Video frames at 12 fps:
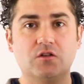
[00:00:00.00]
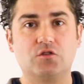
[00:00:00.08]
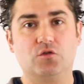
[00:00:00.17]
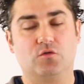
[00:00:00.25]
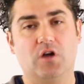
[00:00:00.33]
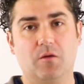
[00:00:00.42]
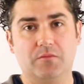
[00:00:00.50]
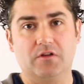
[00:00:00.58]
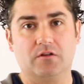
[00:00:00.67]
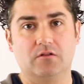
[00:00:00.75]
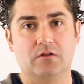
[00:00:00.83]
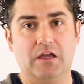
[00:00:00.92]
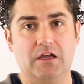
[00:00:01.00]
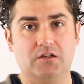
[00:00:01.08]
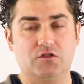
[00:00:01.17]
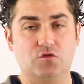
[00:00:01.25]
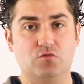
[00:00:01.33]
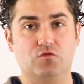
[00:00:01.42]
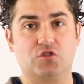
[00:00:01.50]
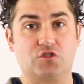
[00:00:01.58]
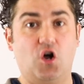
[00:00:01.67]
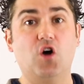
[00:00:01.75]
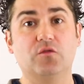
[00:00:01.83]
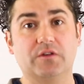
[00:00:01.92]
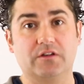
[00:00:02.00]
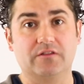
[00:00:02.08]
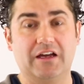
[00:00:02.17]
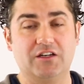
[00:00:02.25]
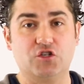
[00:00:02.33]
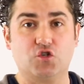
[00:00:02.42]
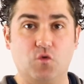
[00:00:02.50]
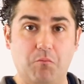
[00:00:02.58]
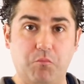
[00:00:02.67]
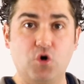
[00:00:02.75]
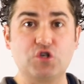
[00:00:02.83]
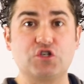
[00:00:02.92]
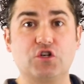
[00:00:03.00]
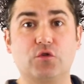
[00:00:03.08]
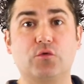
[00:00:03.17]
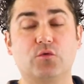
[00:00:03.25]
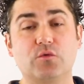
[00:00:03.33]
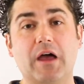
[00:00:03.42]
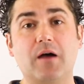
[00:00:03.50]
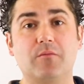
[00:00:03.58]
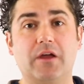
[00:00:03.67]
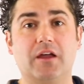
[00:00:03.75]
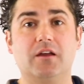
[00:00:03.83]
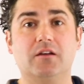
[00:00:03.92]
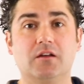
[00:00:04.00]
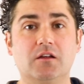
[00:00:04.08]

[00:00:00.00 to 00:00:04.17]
to coming and to solving that issue and pushing through that pain.